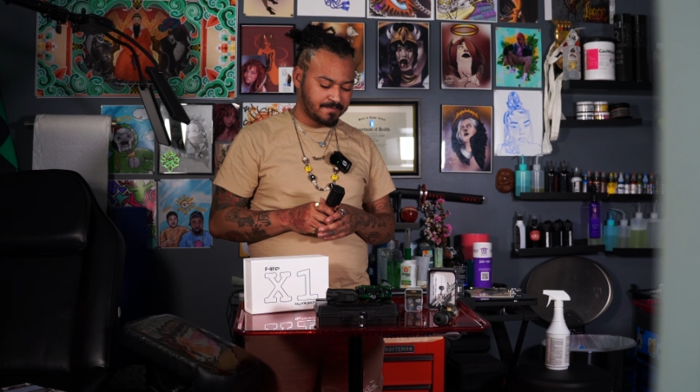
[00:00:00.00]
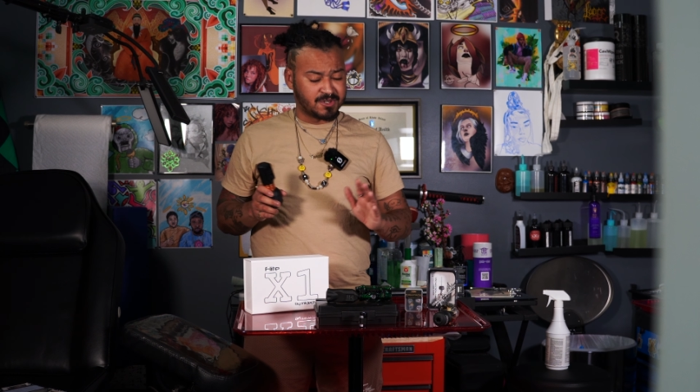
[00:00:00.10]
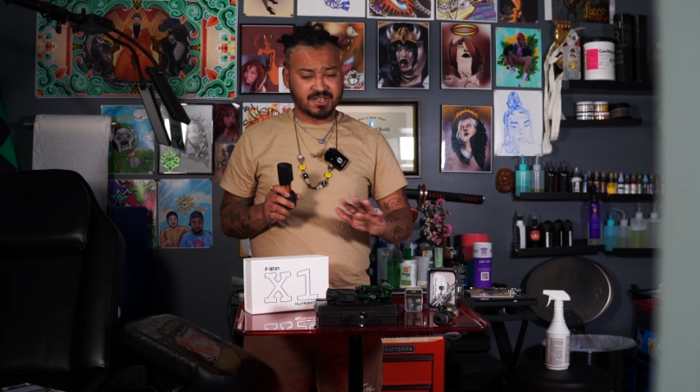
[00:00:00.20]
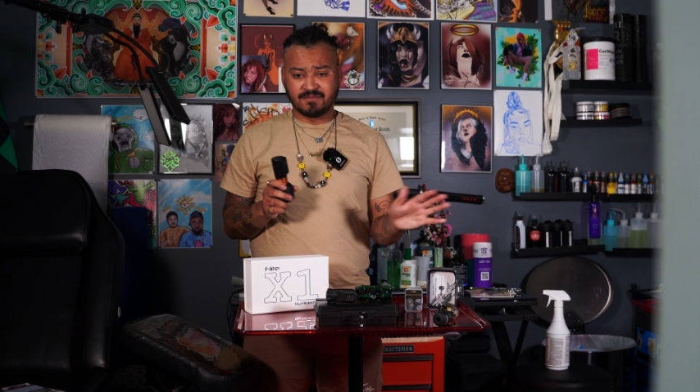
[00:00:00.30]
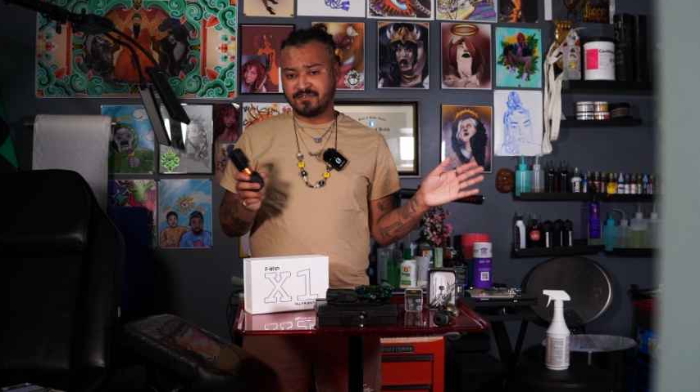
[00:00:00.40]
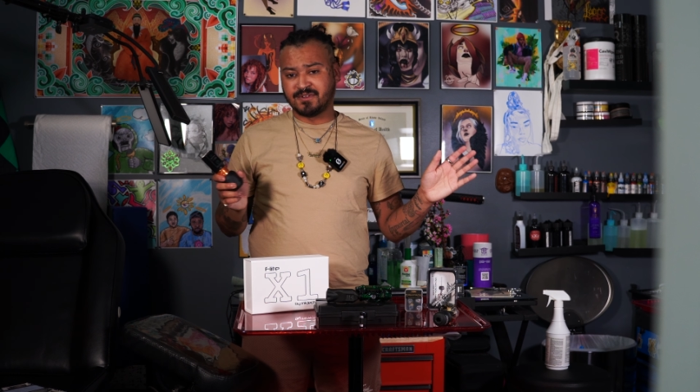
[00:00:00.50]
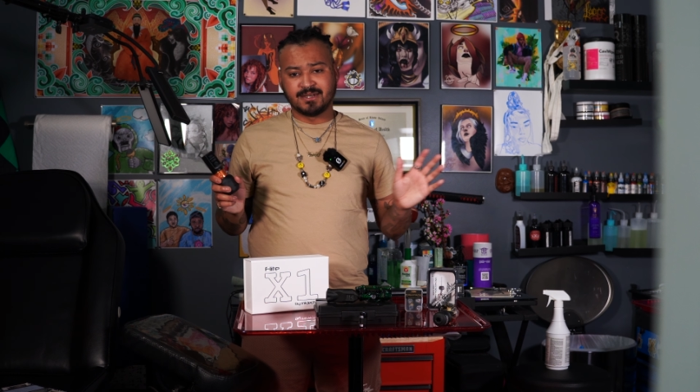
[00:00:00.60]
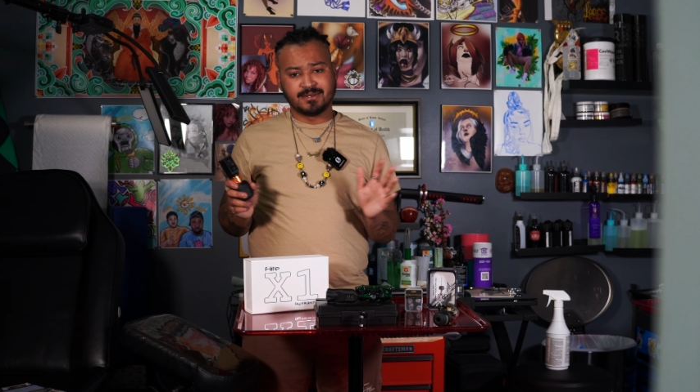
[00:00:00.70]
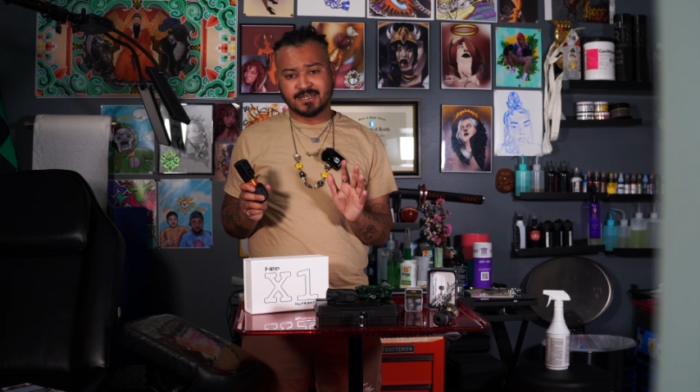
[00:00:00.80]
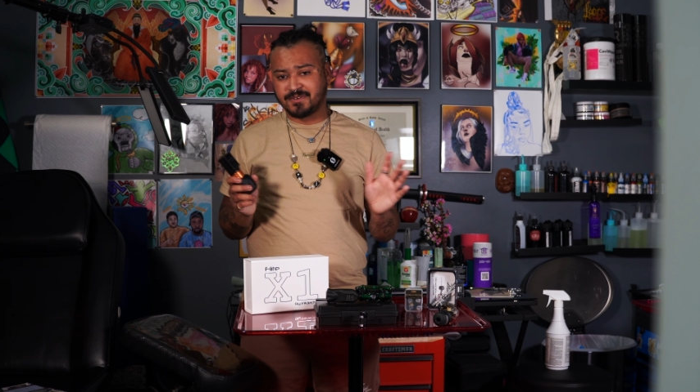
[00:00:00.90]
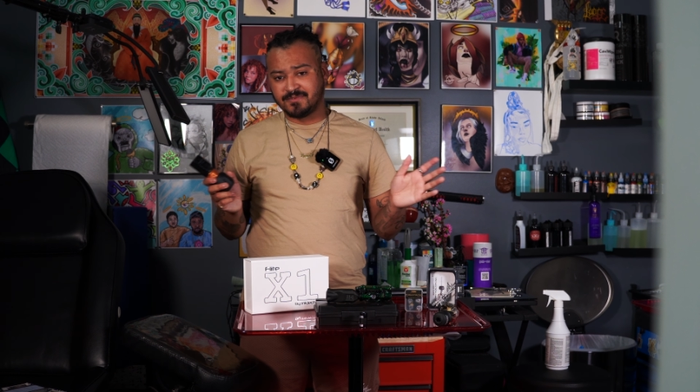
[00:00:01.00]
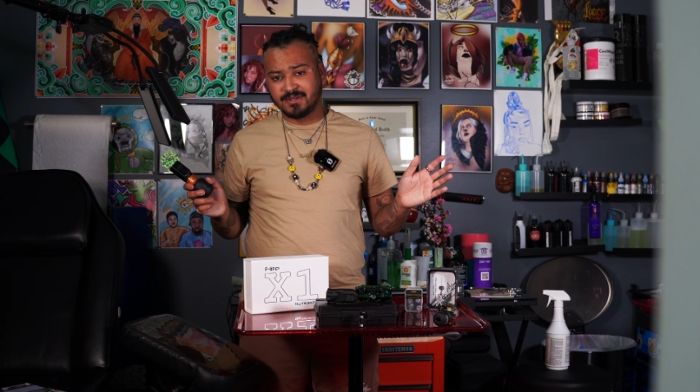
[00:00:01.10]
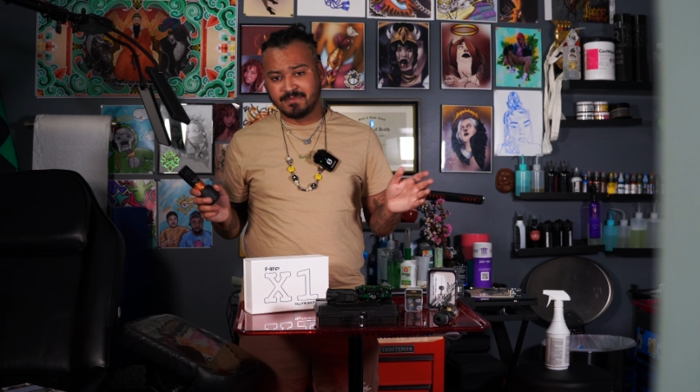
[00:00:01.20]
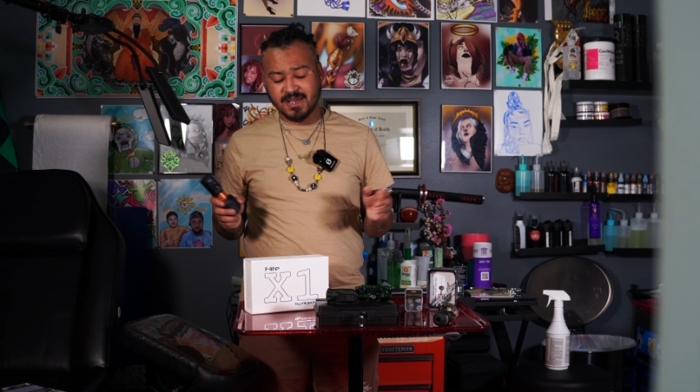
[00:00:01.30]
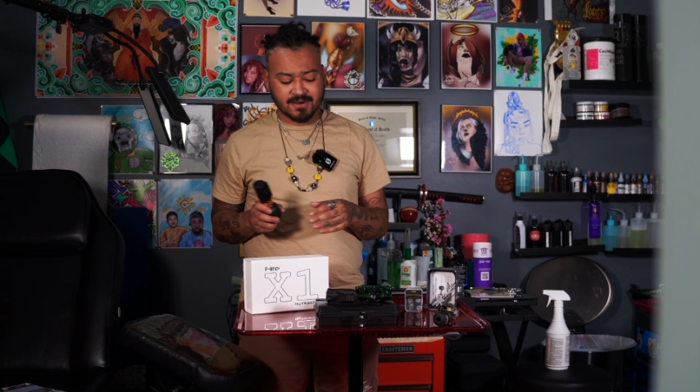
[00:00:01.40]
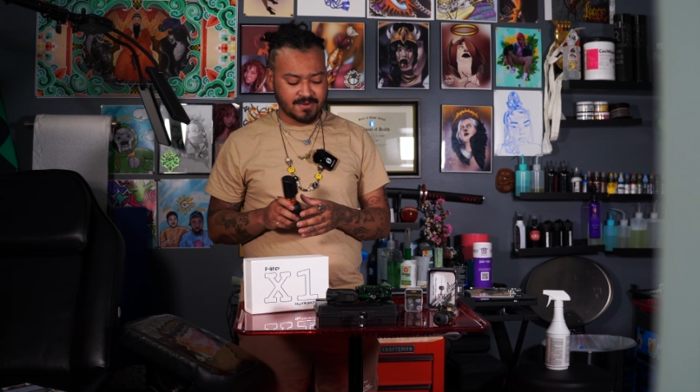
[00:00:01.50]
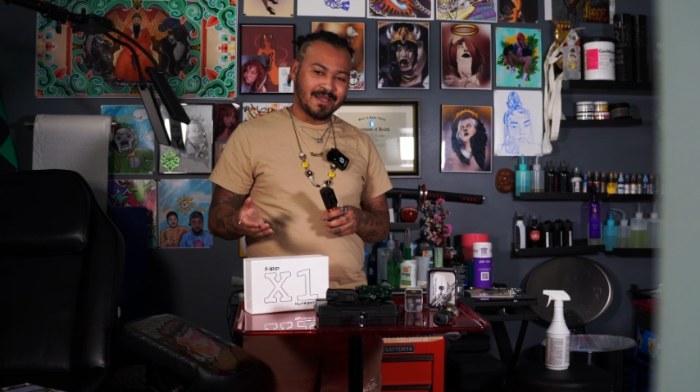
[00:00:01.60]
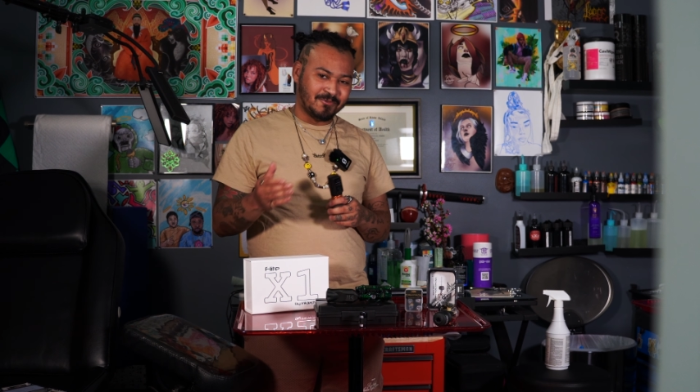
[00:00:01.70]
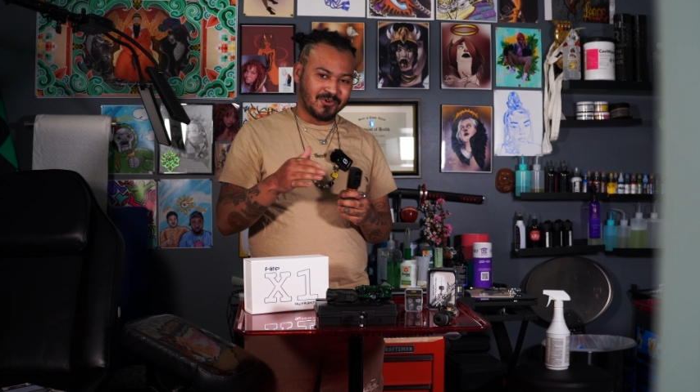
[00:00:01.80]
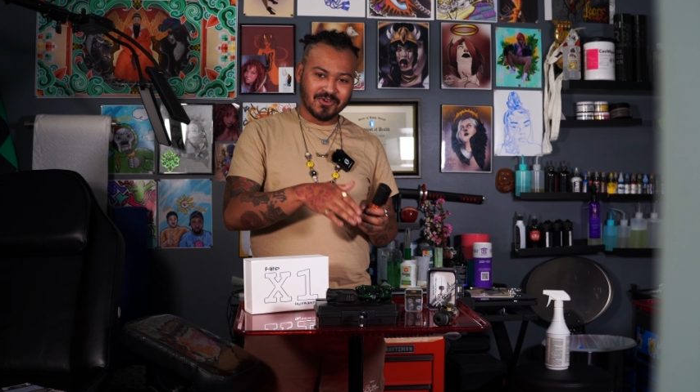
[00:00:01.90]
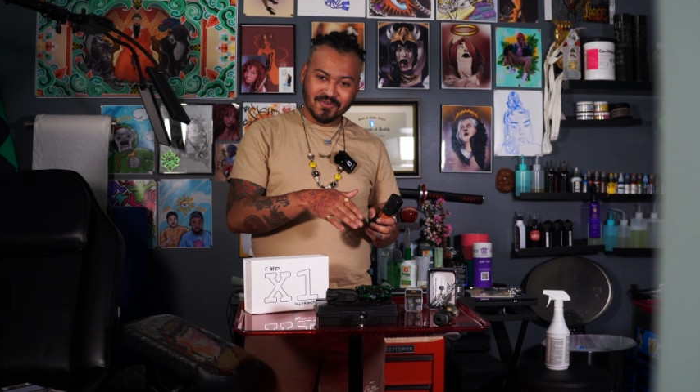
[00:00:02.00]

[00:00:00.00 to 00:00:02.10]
Whichever Flite, doesn't really matter. I will go